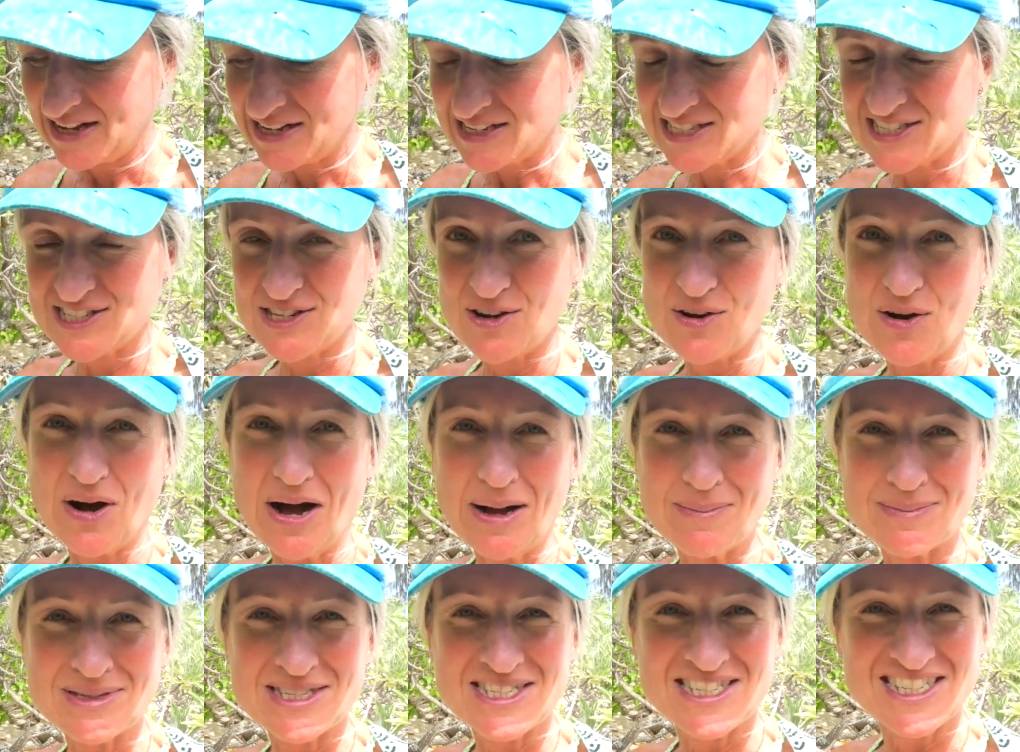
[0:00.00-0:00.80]
So
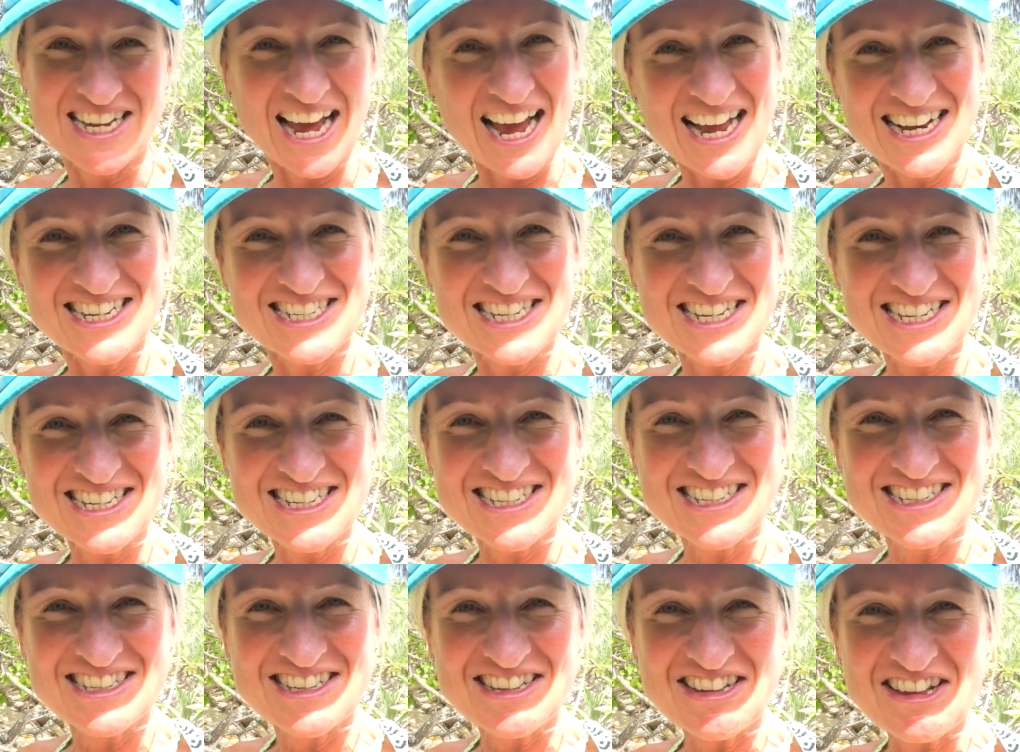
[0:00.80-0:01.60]
I'm standing
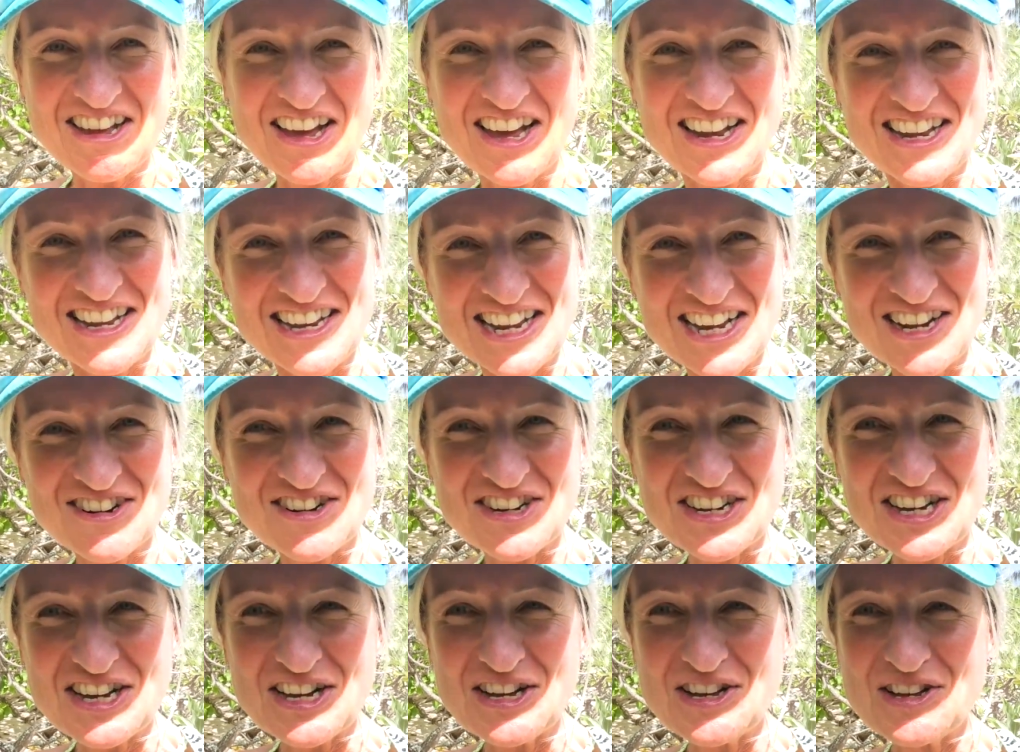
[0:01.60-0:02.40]
in an
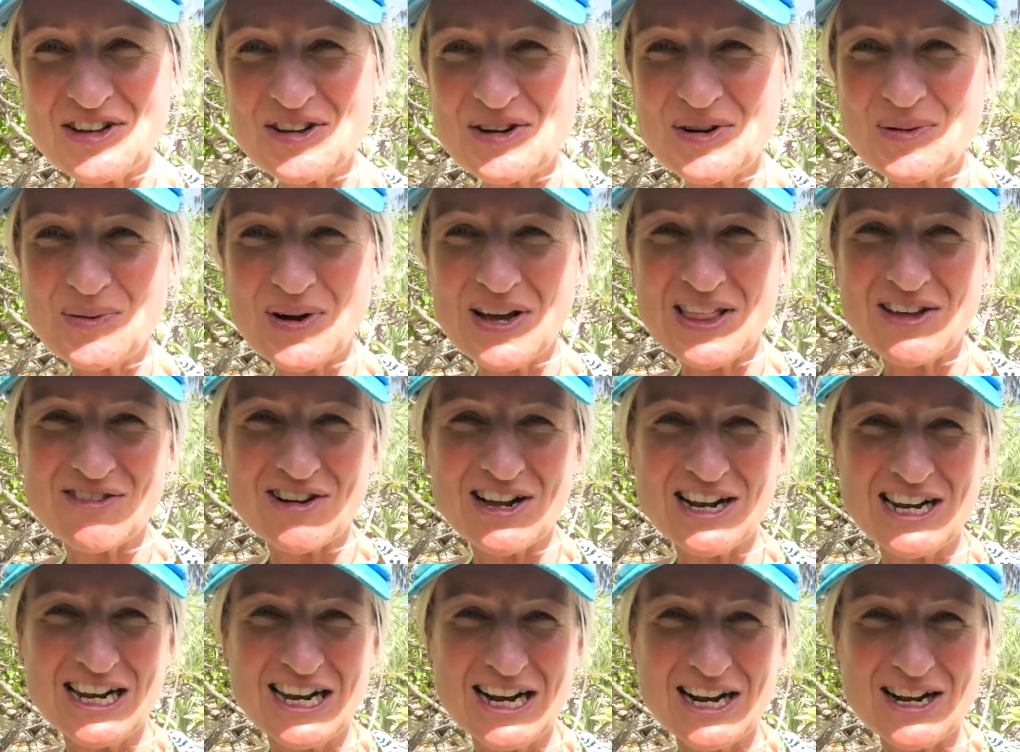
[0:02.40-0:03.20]
area where there
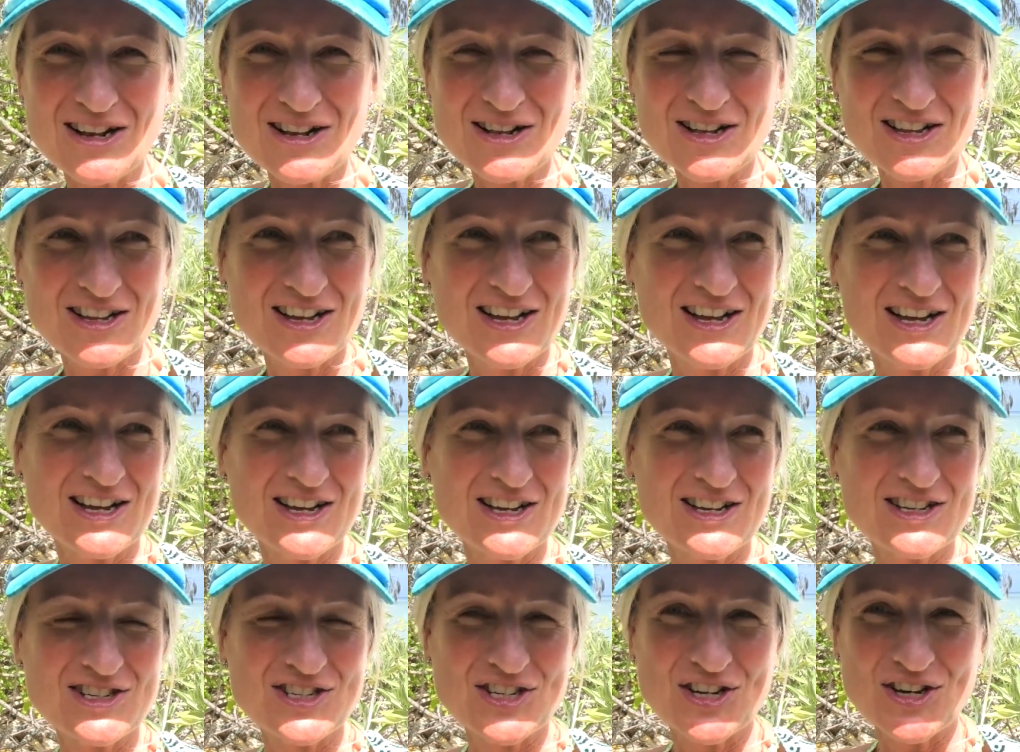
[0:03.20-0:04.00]
are little
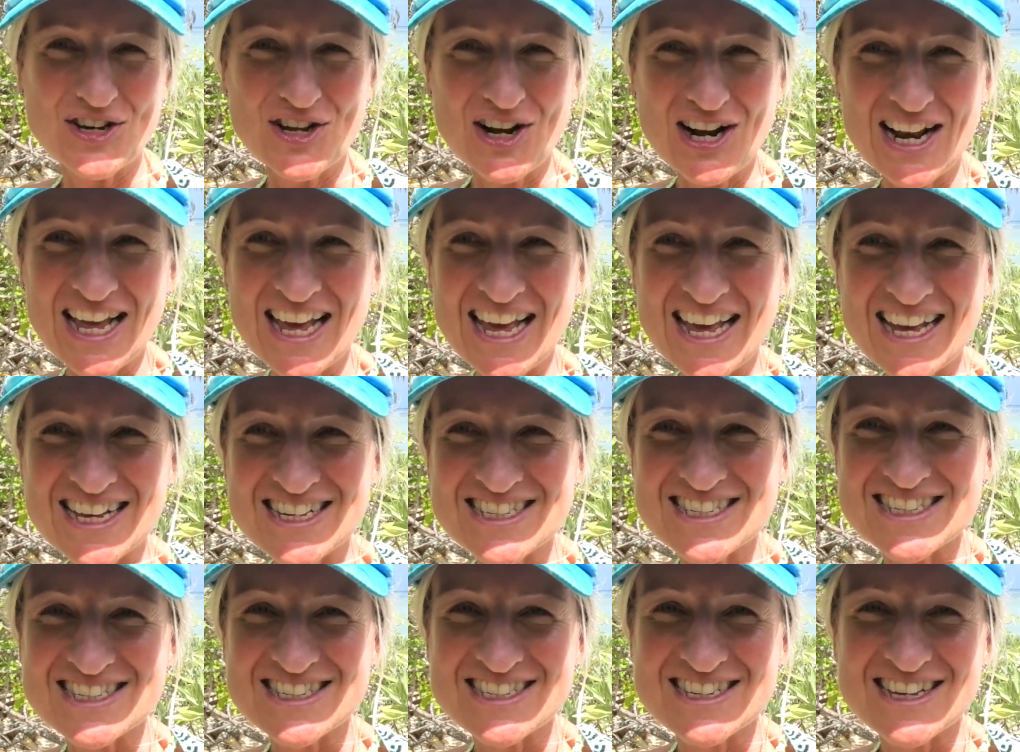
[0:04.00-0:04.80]
turtle
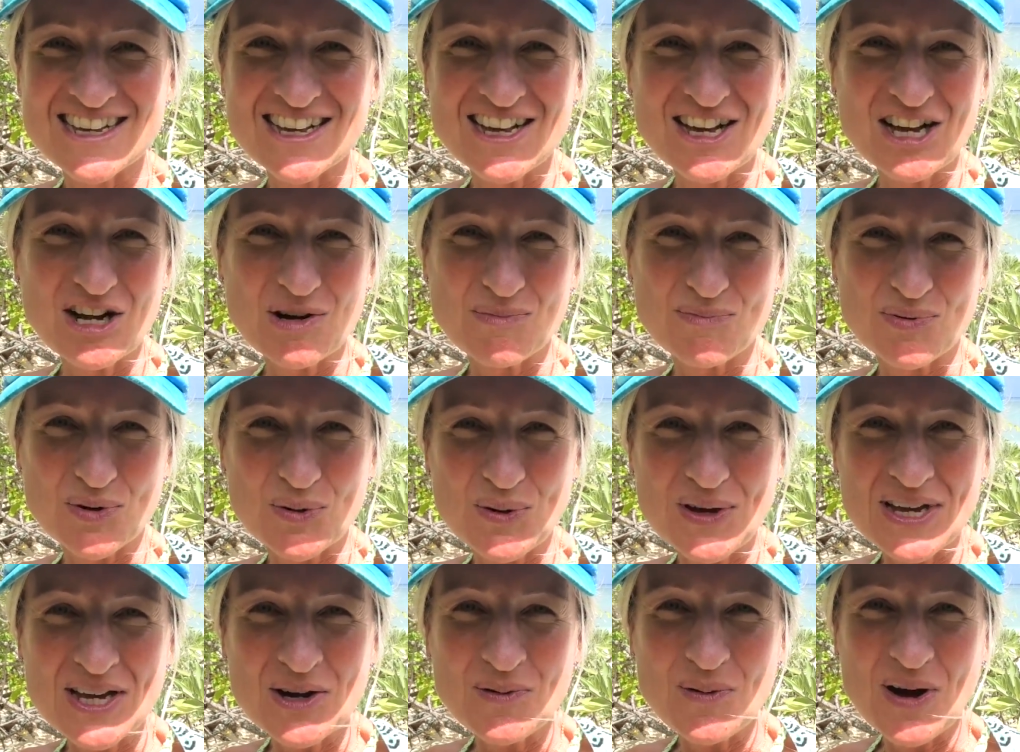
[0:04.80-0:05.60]
eggs
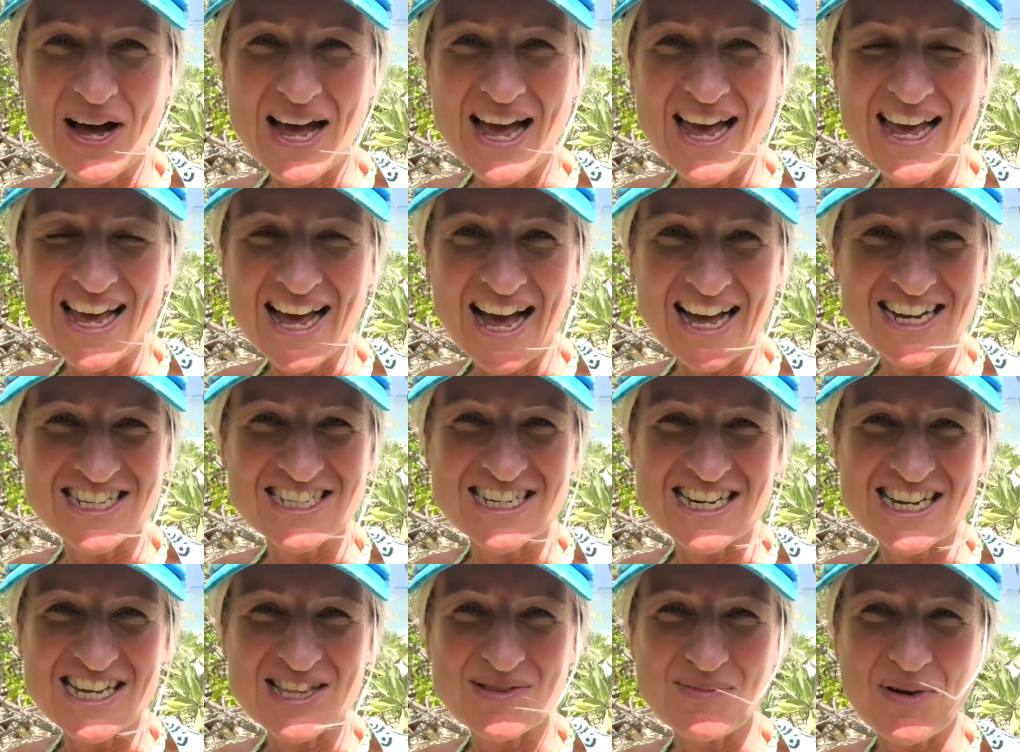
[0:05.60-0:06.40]
brewing away
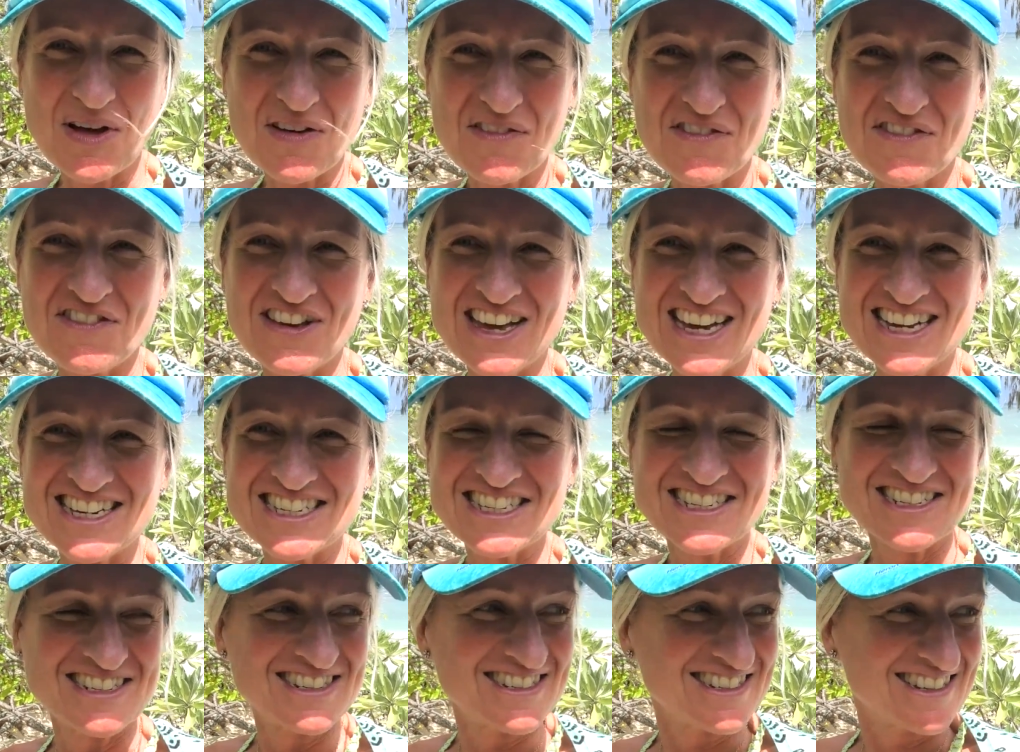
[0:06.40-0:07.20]
underneath my feet.
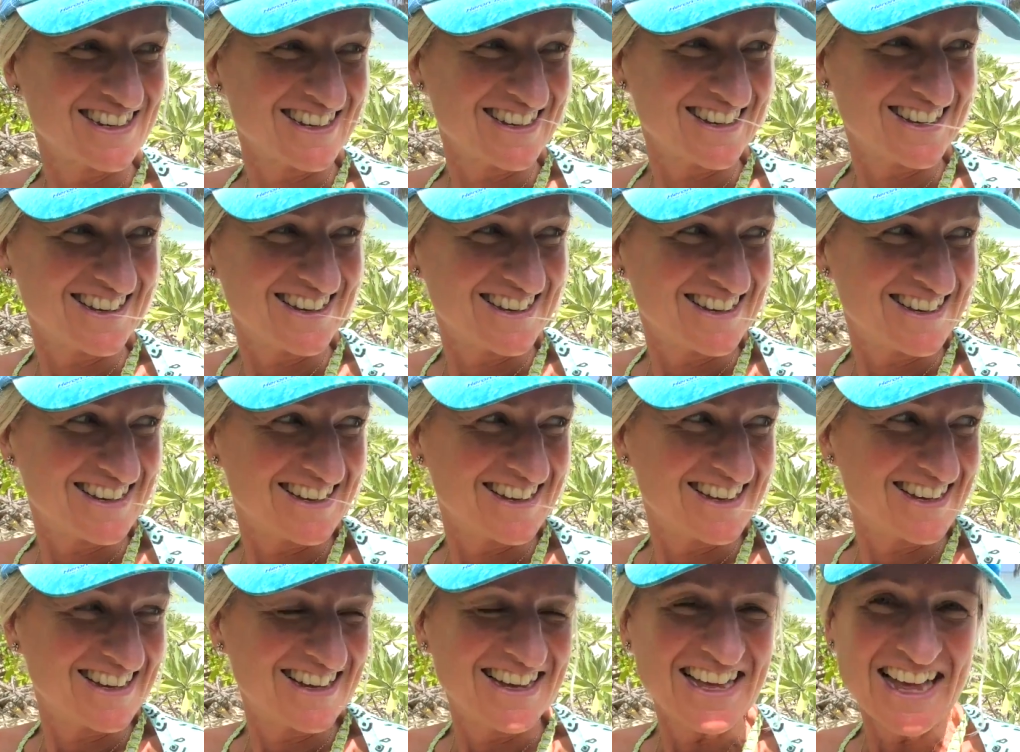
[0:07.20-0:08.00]

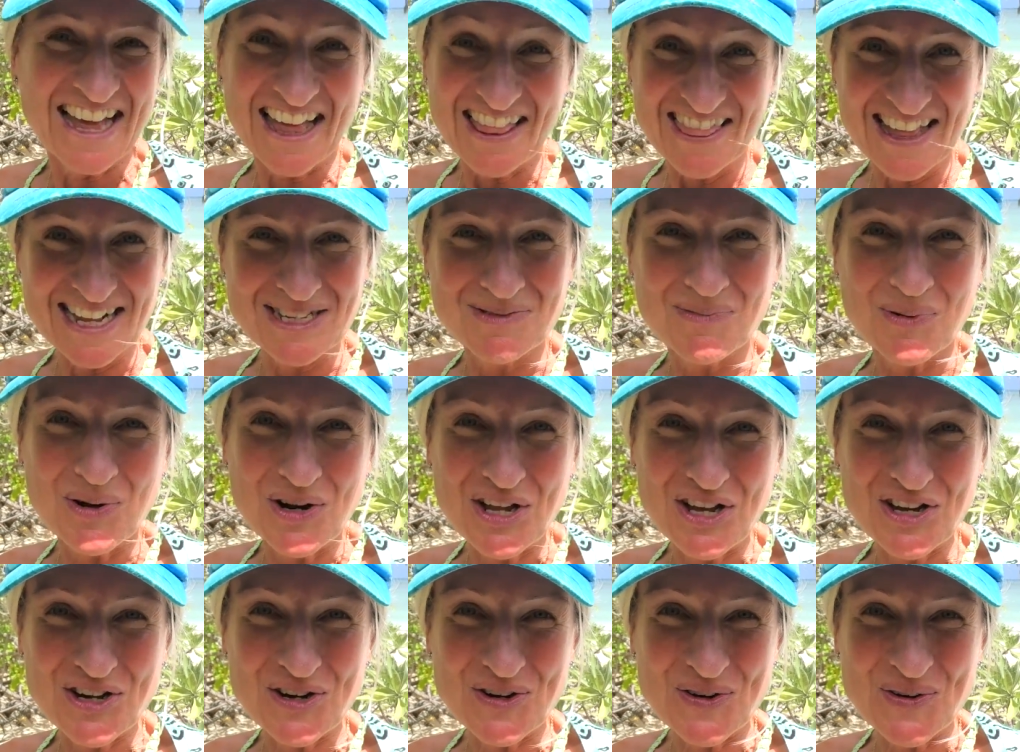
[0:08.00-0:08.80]
That's
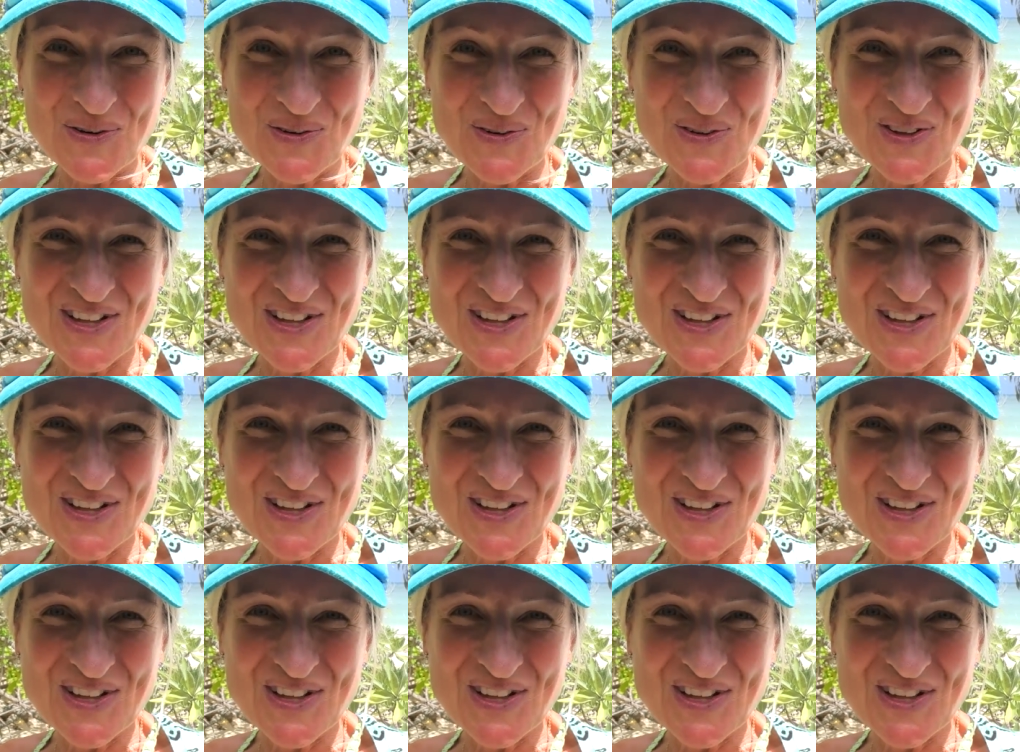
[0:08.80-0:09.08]
pretty cool.